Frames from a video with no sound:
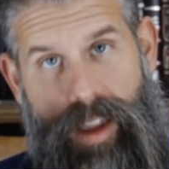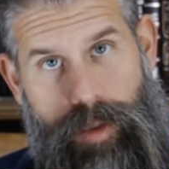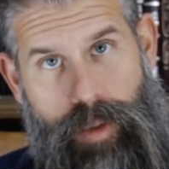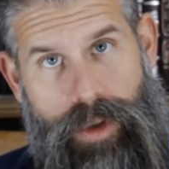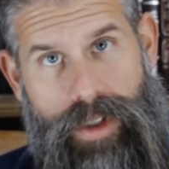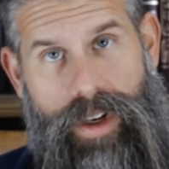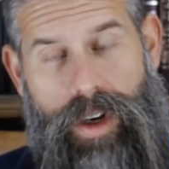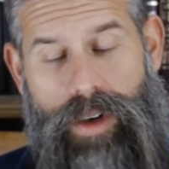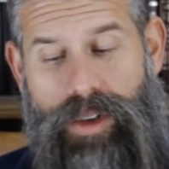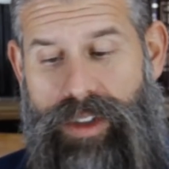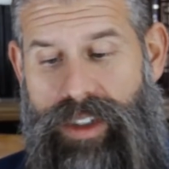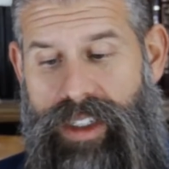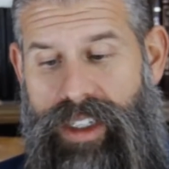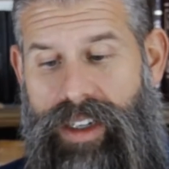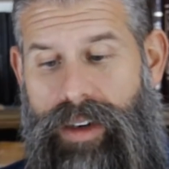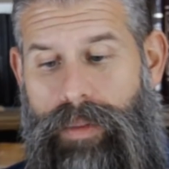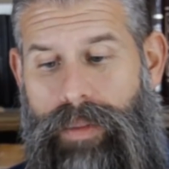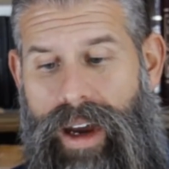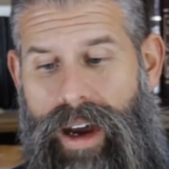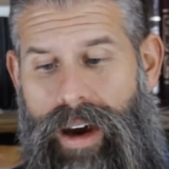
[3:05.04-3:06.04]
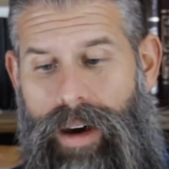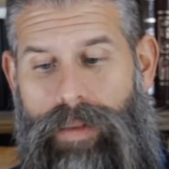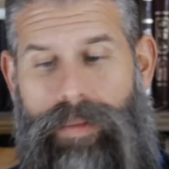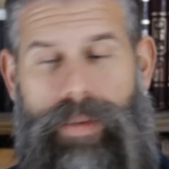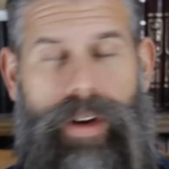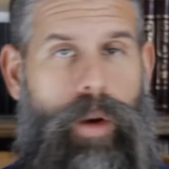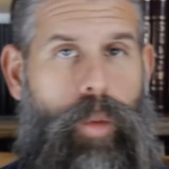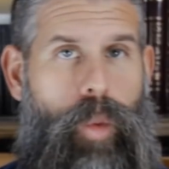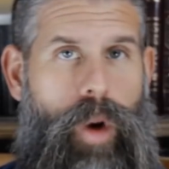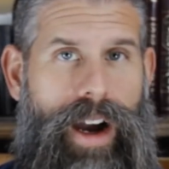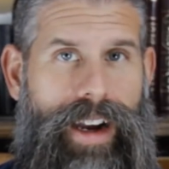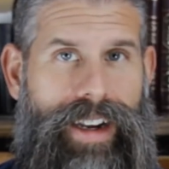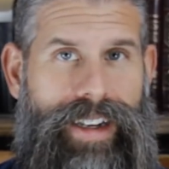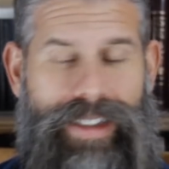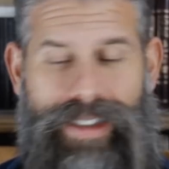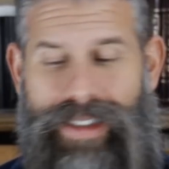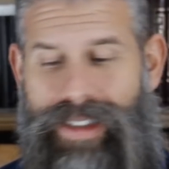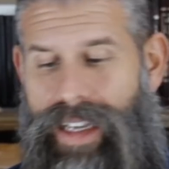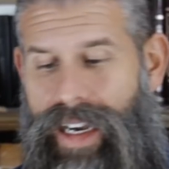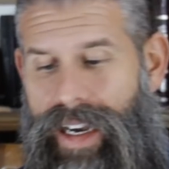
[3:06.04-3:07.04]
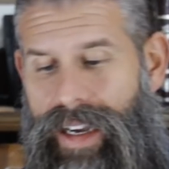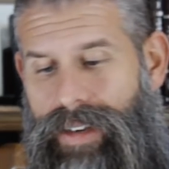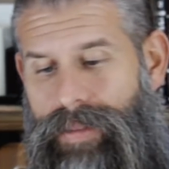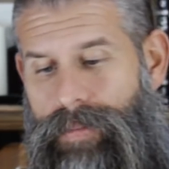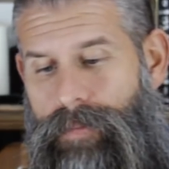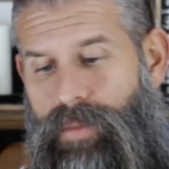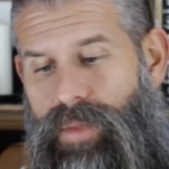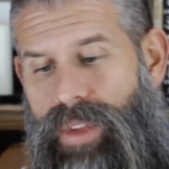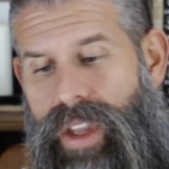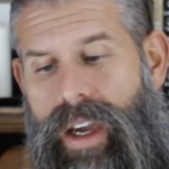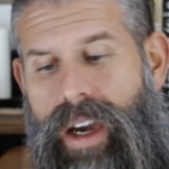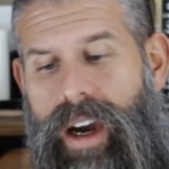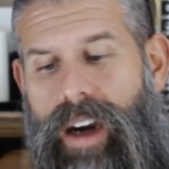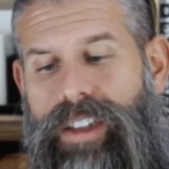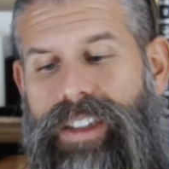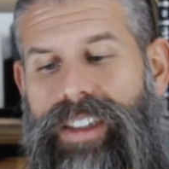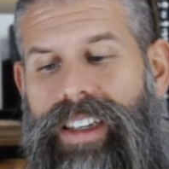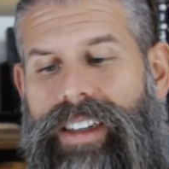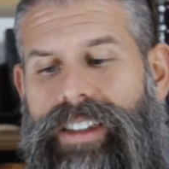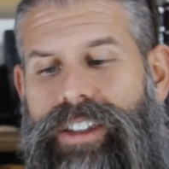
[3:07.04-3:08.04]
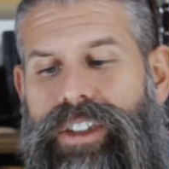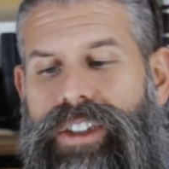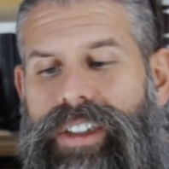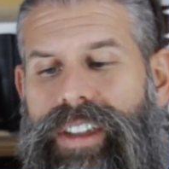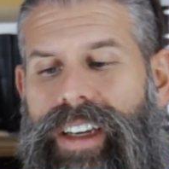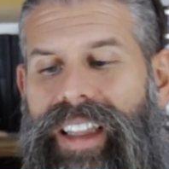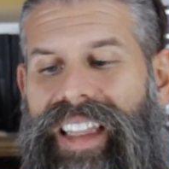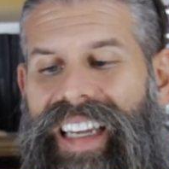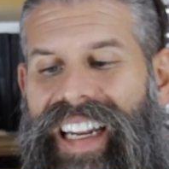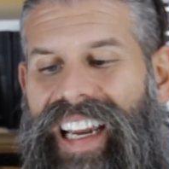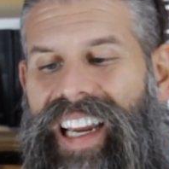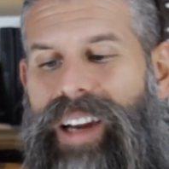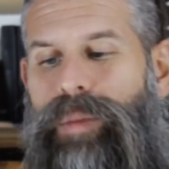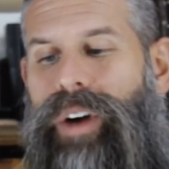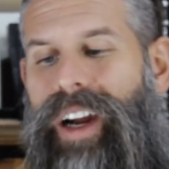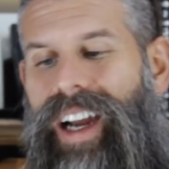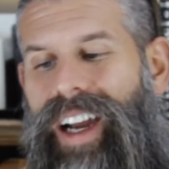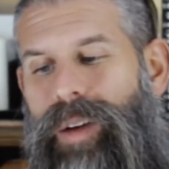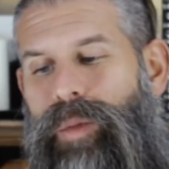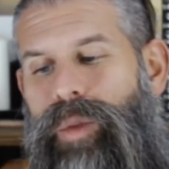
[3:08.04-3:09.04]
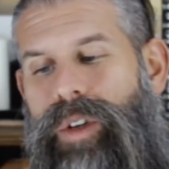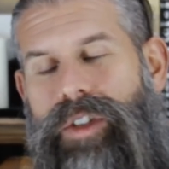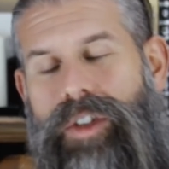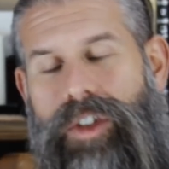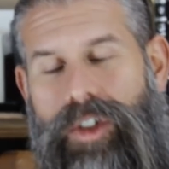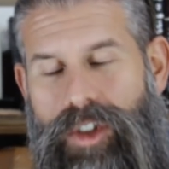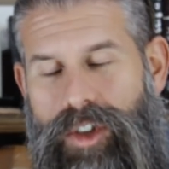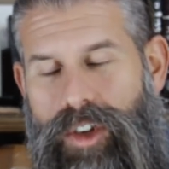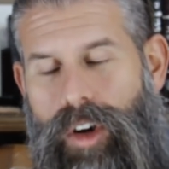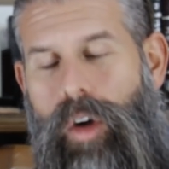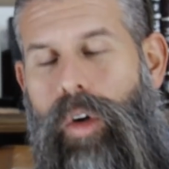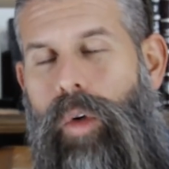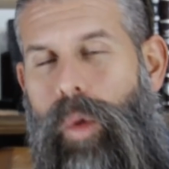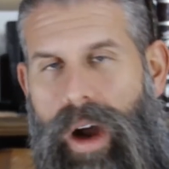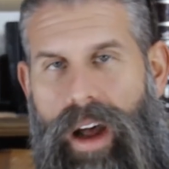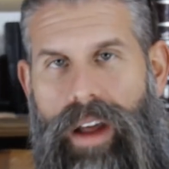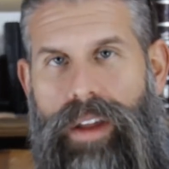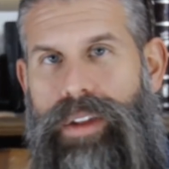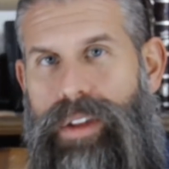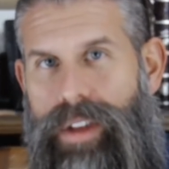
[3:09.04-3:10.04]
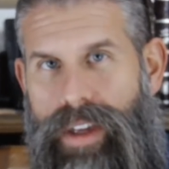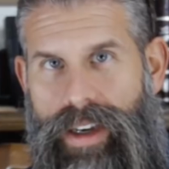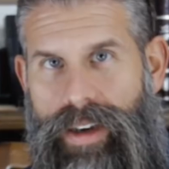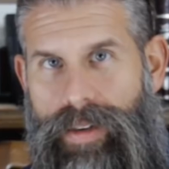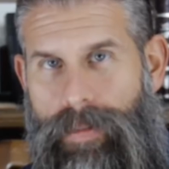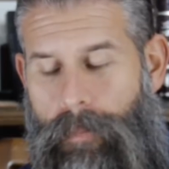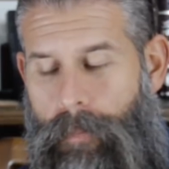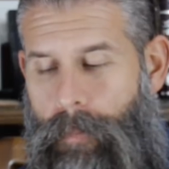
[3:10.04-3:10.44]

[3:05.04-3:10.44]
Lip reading: they would go seek him out. Now, why is that? Our sages say that Abraham was so wealthy,